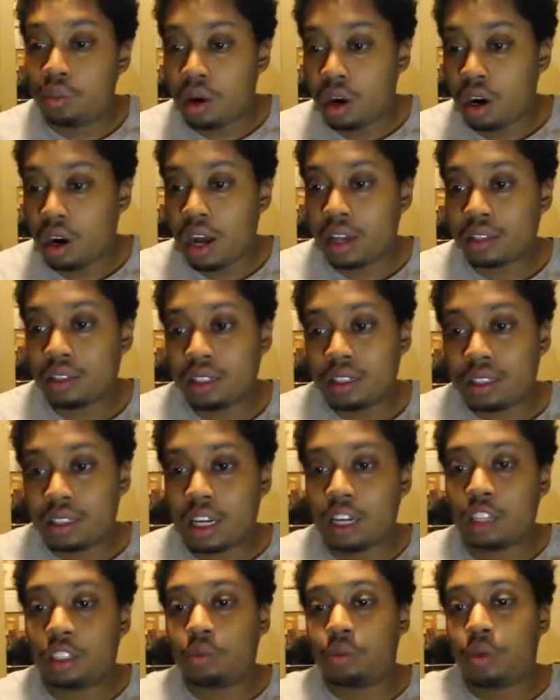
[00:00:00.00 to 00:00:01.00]
part as I
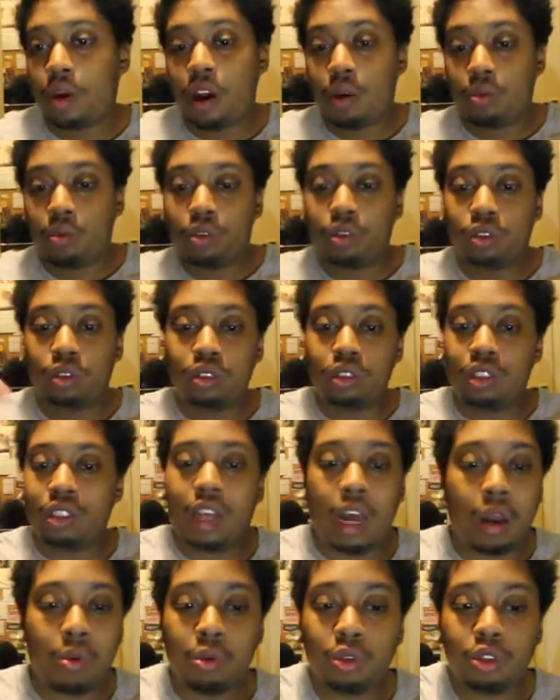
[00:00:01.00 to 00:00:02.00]
said, but I will
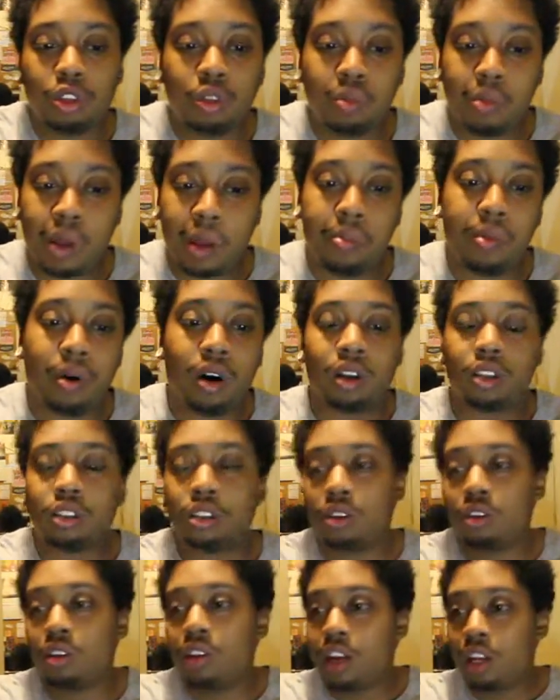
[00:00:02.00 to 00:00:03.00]
do the main parts.
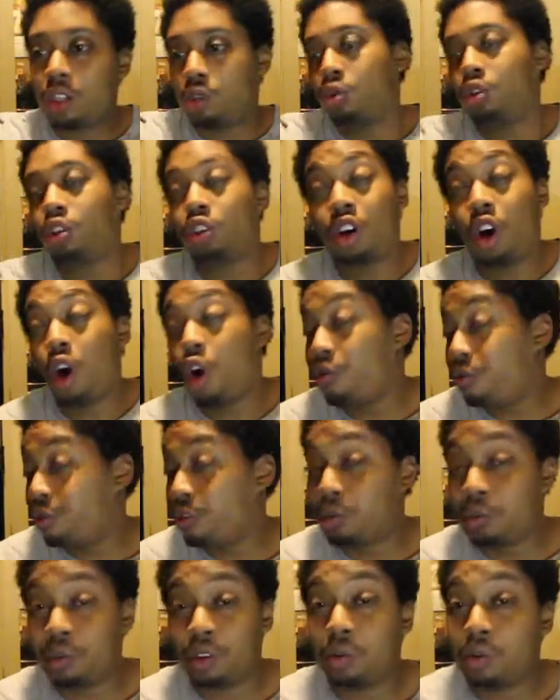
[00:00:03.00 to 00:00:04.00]
So the next one hopefully
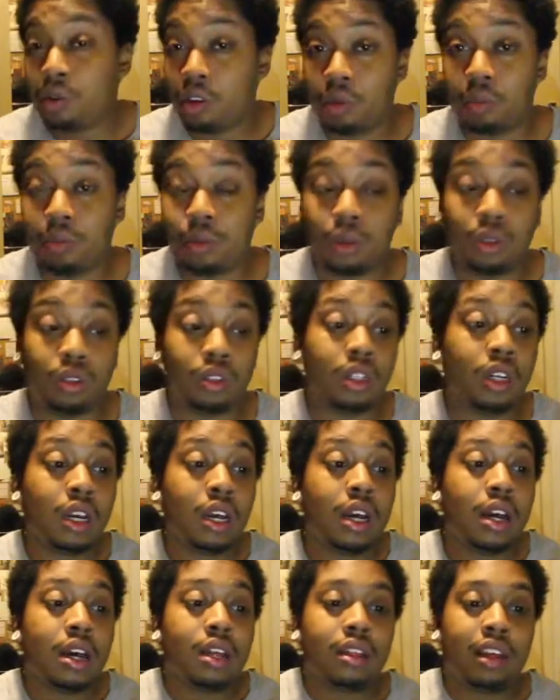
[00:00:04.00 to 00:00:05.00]
will be the motherboard,
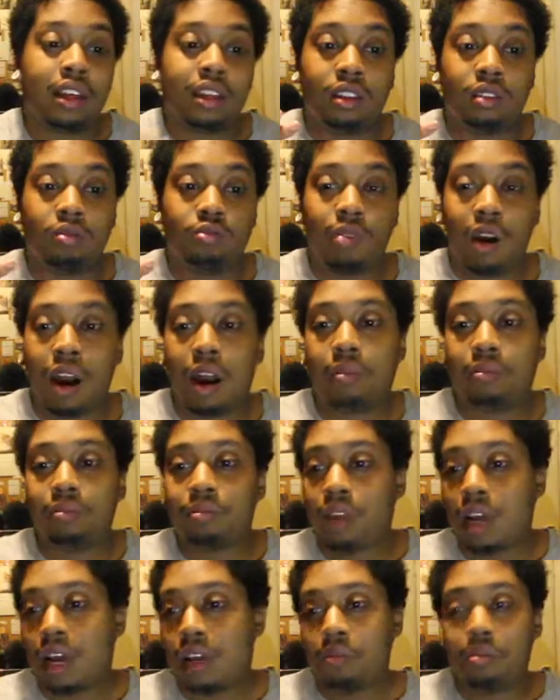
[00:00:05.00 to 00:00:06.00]
then
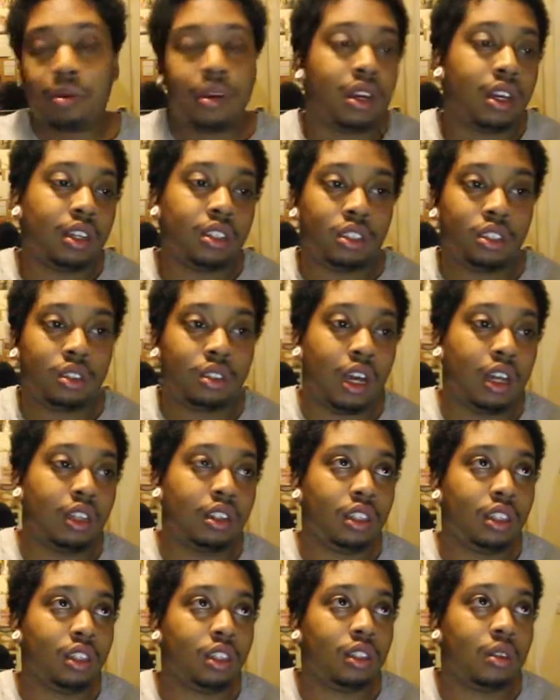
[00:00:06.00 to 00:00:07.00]
RAM and PS
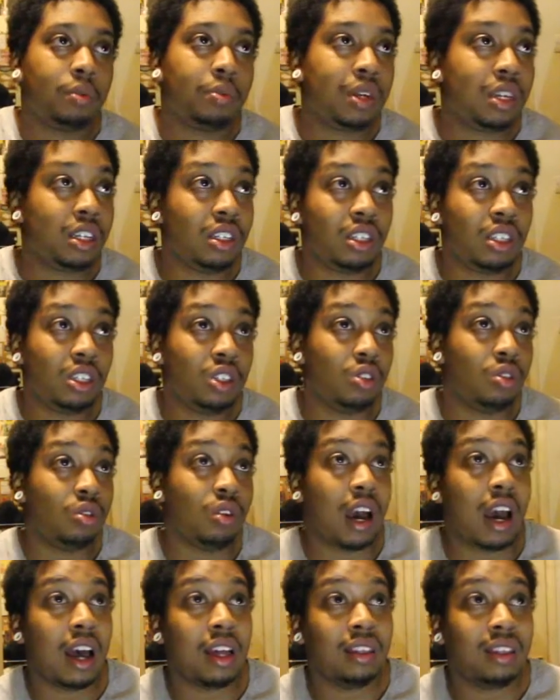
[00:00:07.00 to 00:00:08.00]
and the PCU,
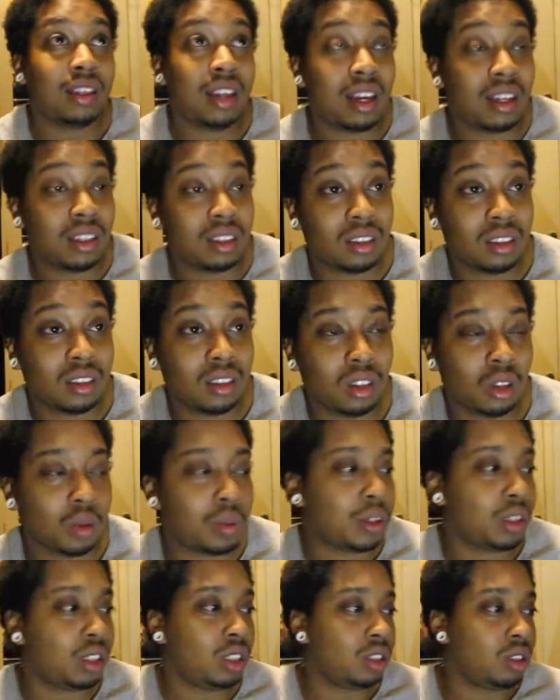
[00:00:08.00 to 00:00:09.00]
and then not
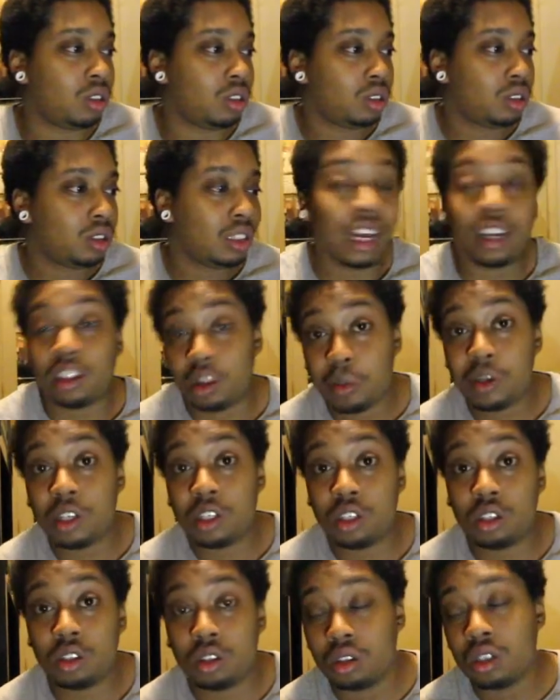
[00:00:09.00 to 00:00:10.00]
PCU, yeah, the
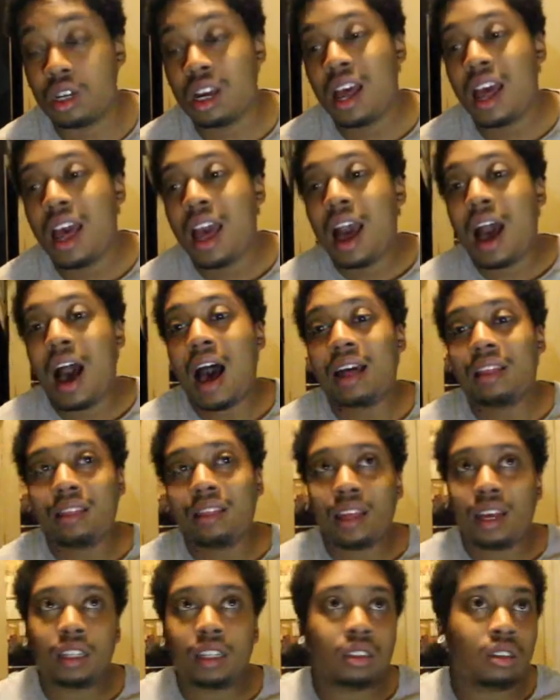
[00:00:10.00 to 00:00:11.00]
PCU, and
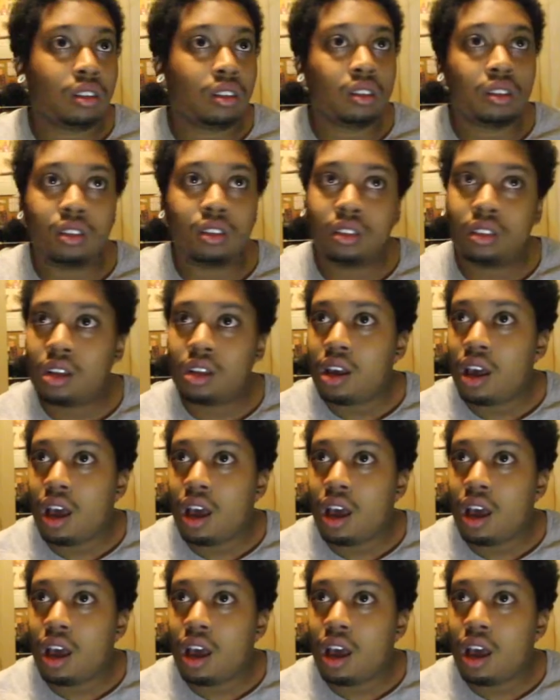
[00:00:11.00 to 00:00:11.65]
then